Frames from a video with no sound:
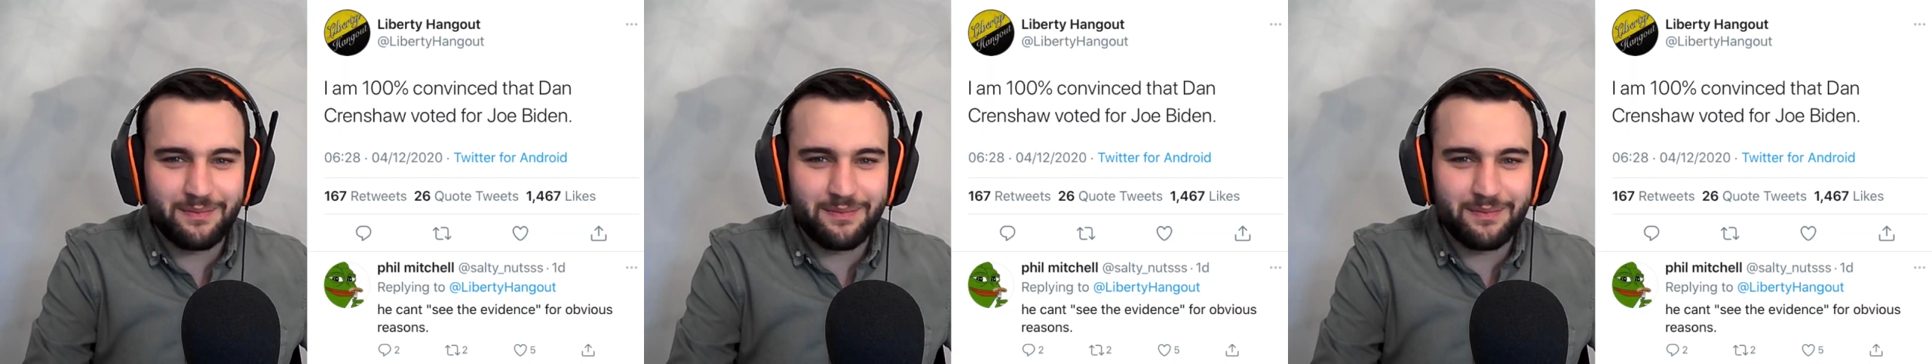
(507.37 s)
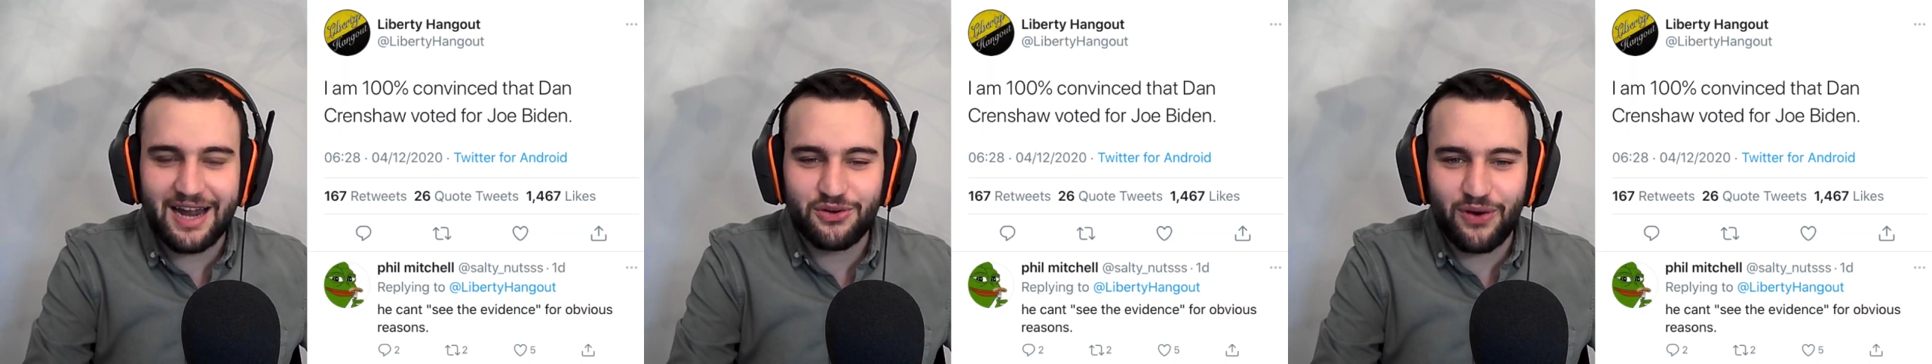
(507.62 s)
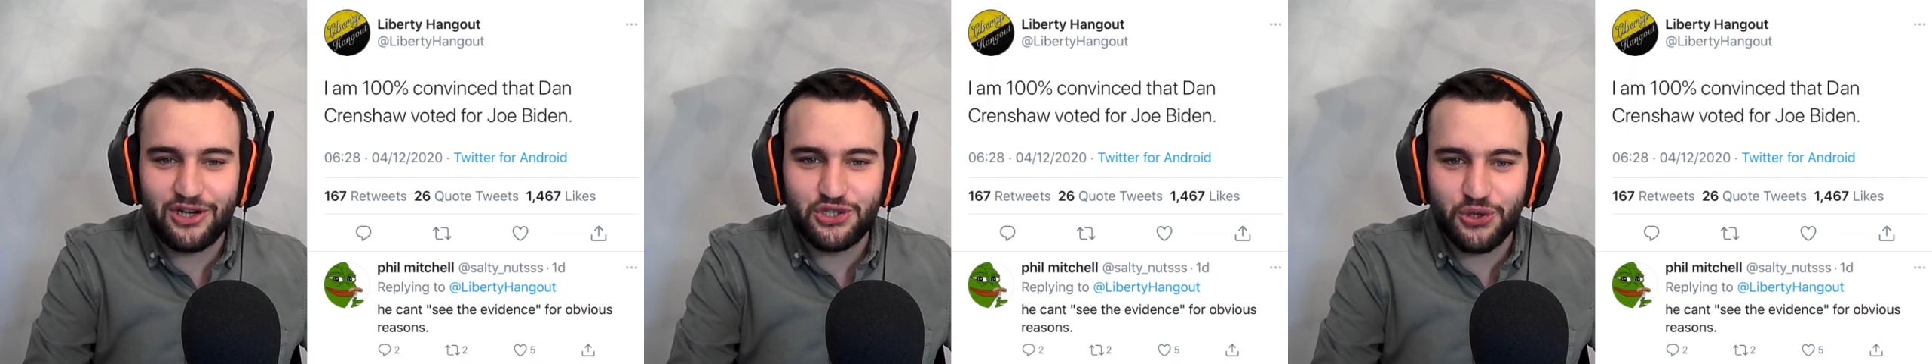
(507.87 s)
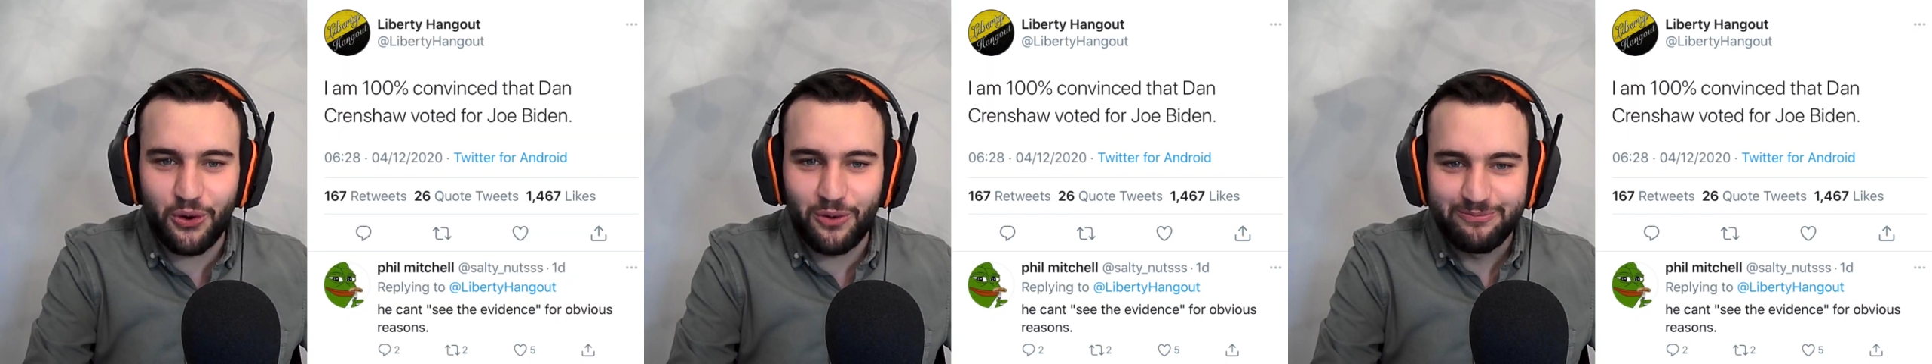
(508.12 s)
about Dan
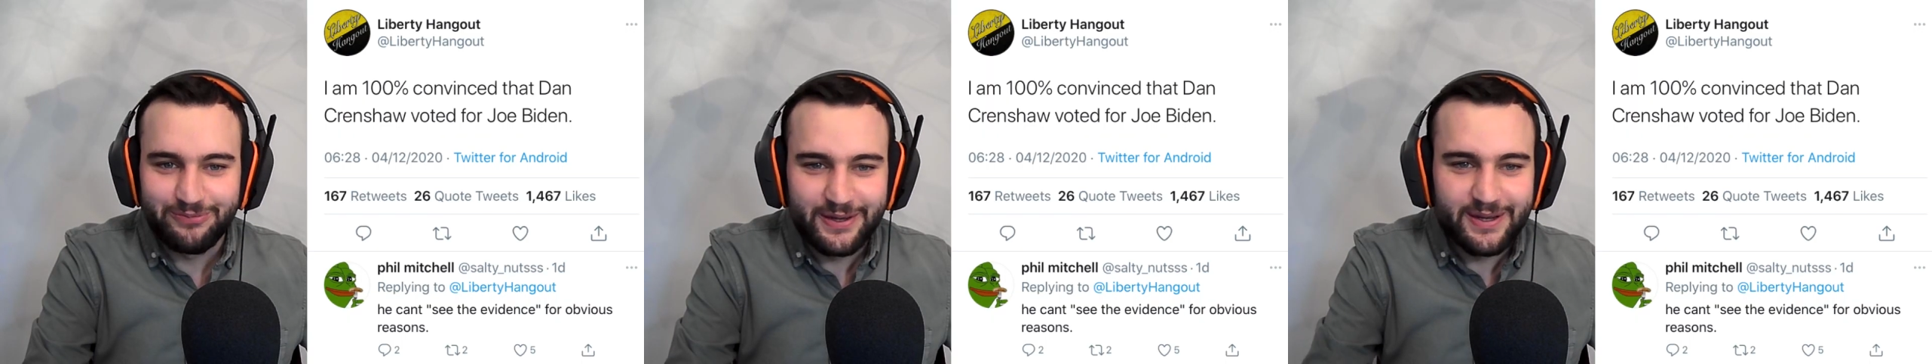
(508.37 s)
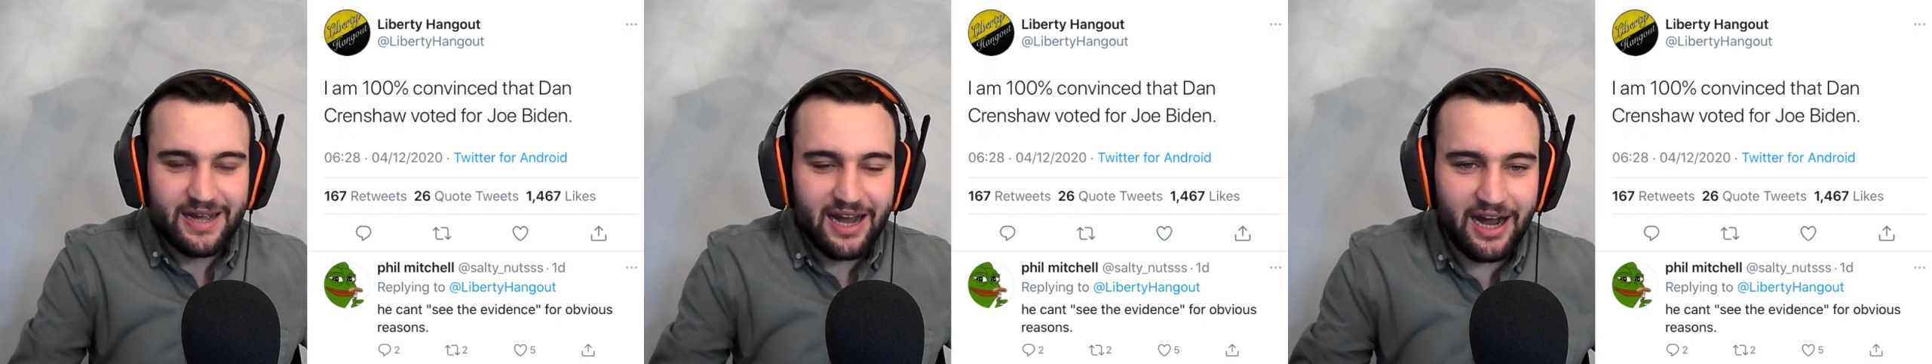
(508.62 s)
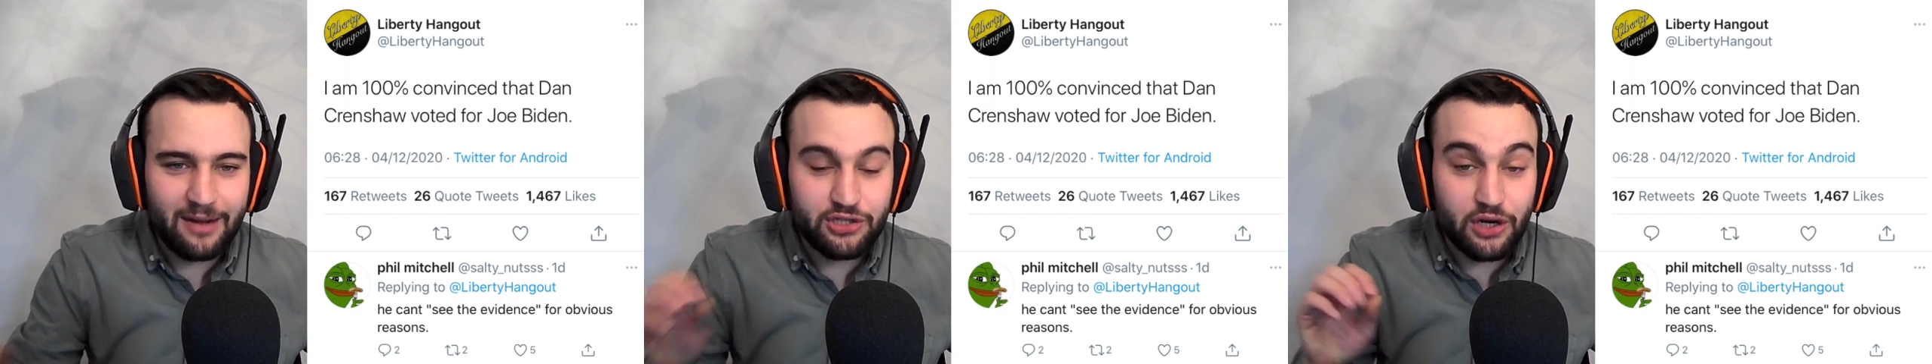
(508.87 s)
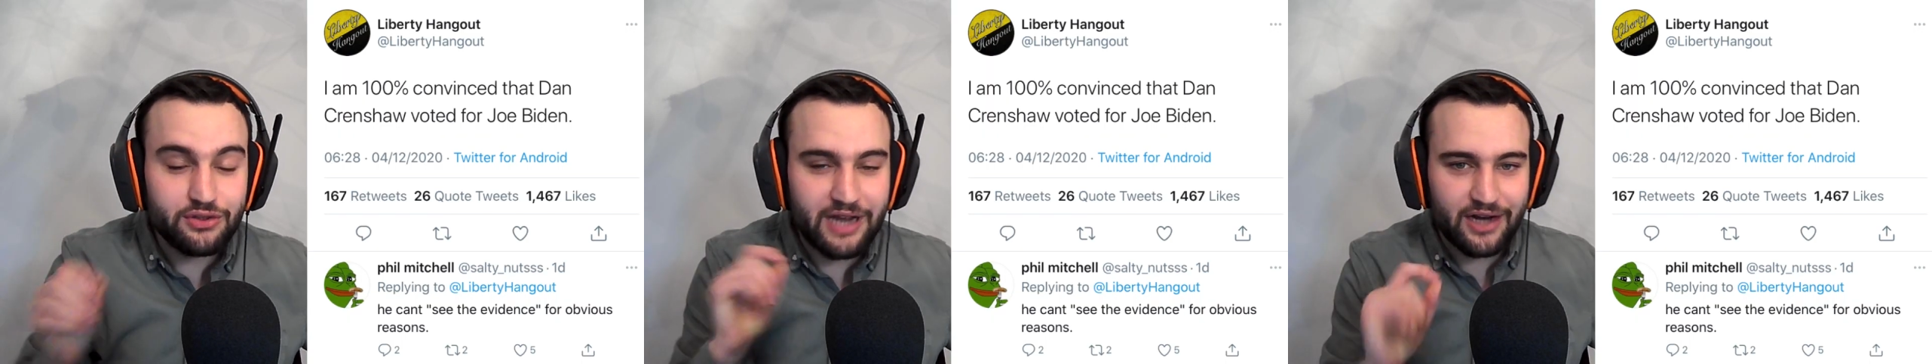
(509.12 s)
Crenshaw. Do you
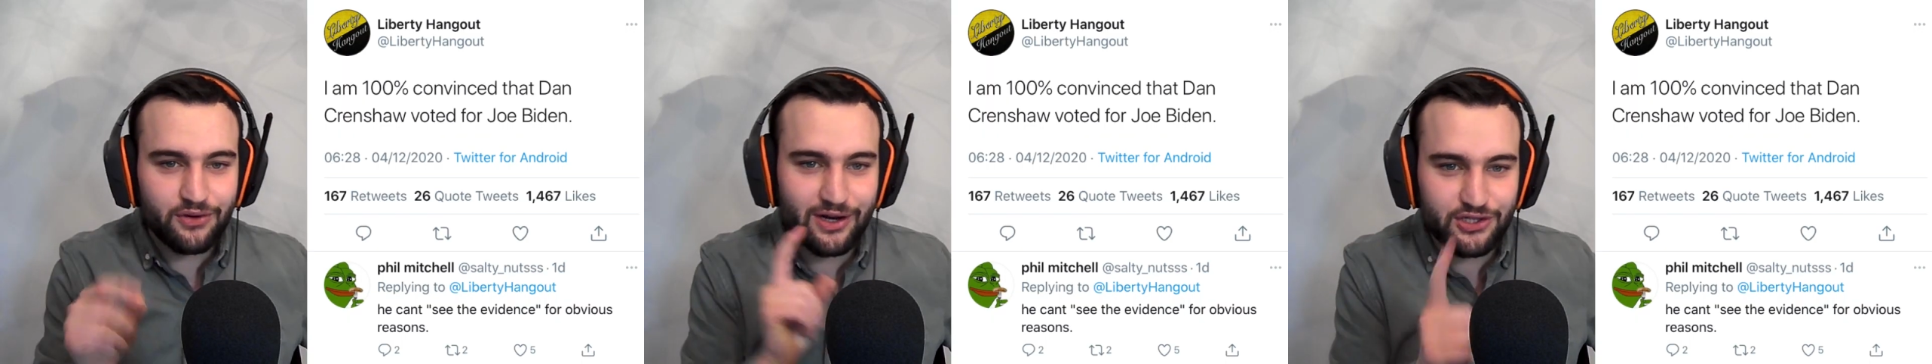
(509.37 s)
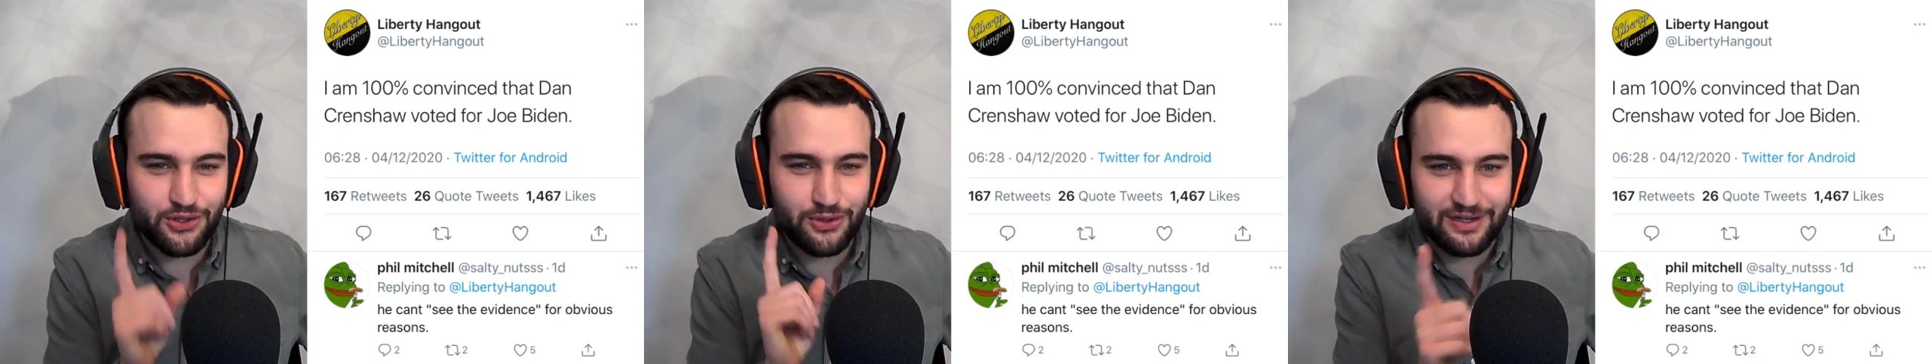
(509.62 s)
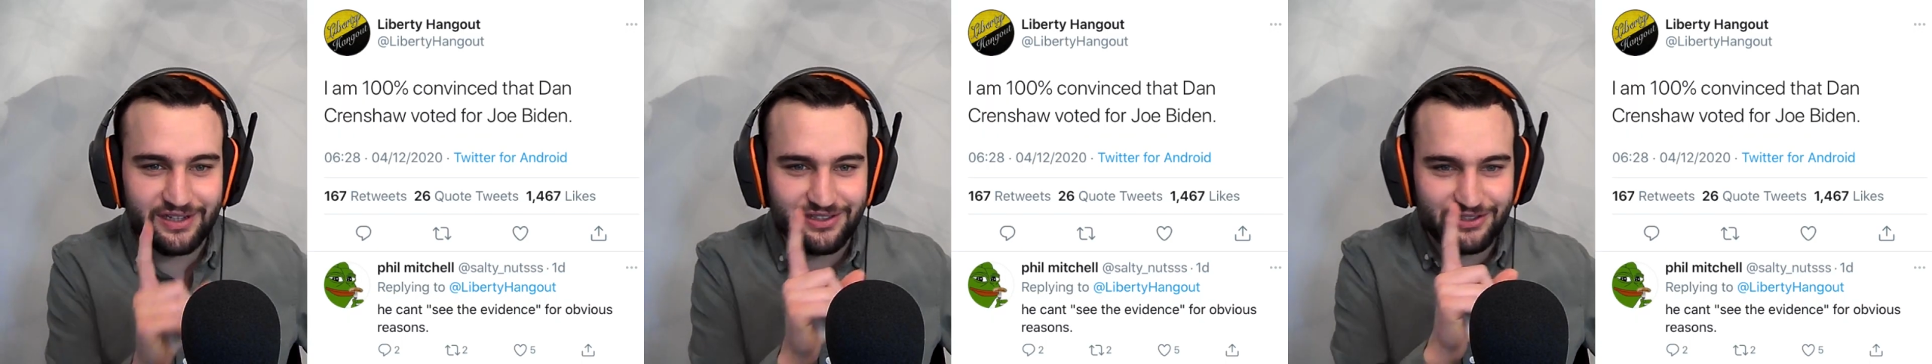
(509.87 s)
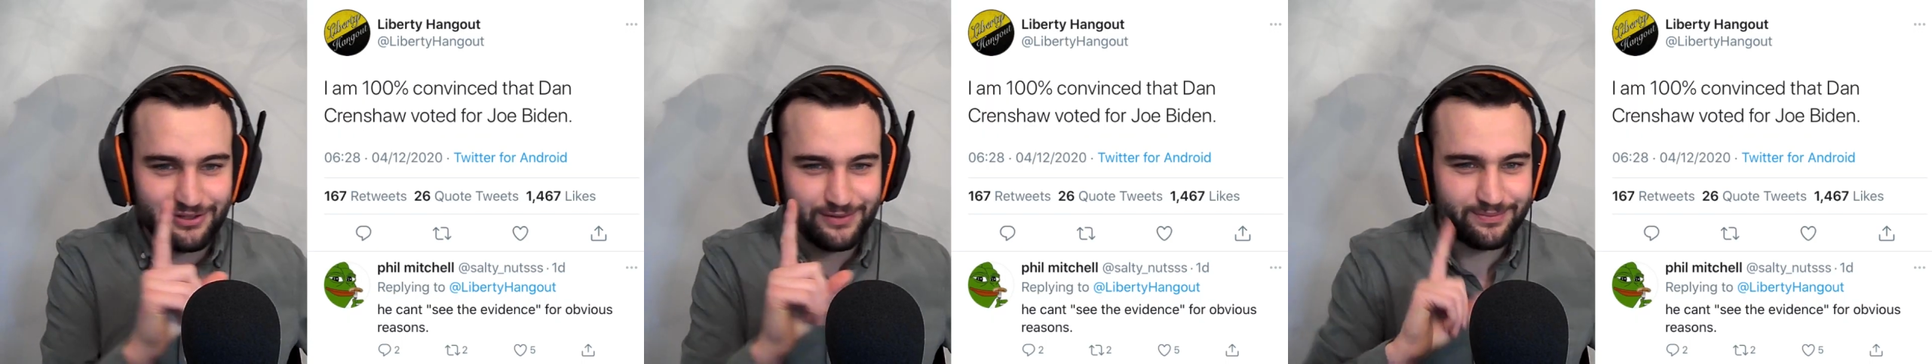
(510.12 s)
know who Dan Crenshaw
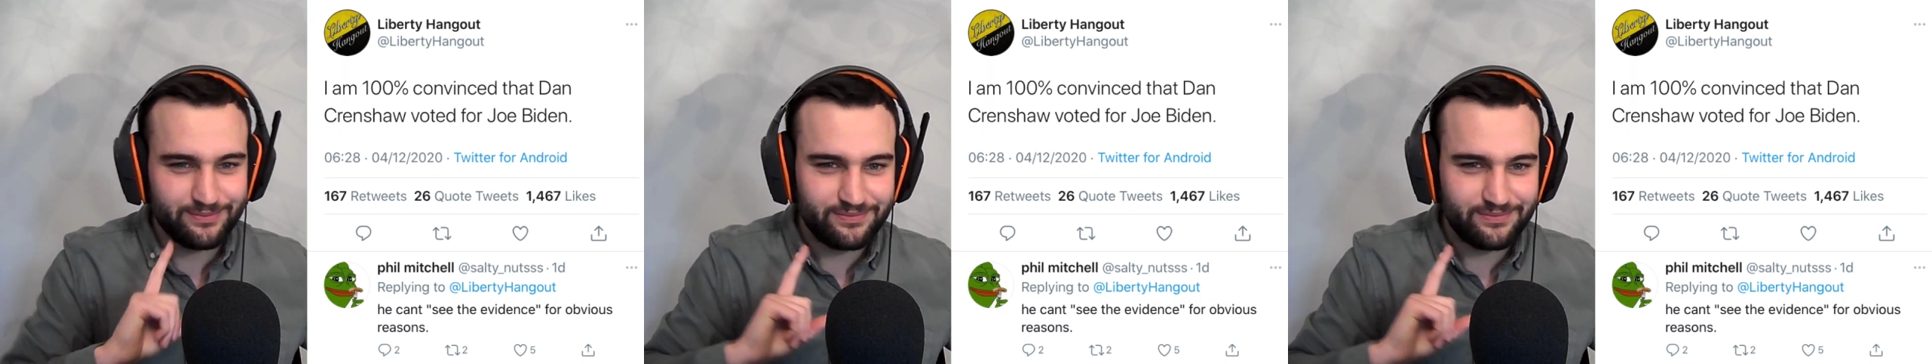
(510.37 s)
is?